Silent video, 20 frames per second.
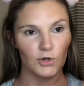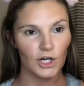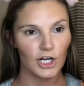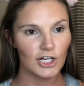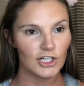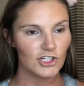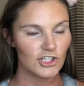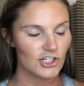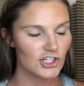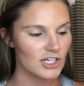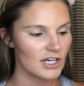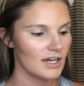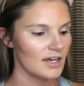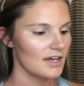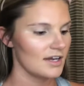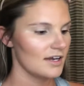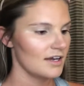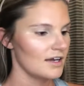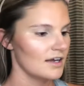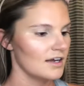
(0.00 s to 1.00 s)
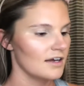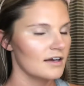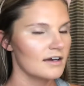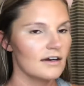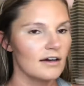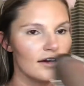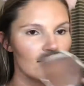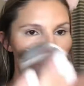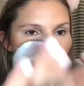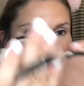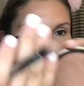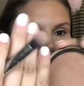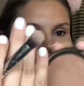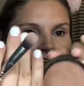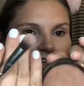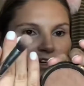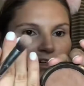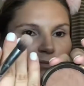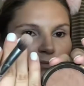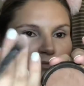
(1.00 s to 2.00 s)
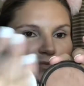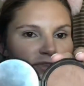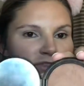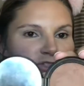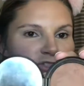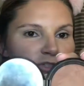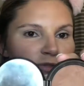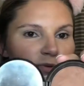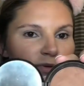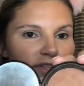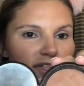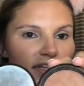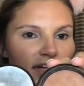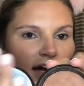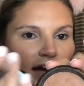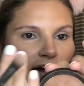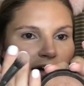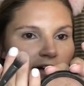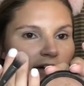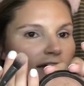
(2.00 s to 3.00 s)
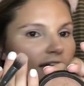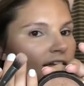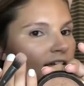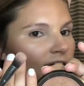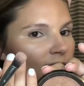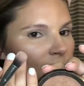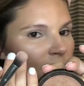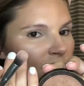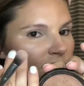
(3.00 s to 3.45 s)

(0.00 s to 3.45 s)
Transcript: brush. Oh, I keep doing that. Let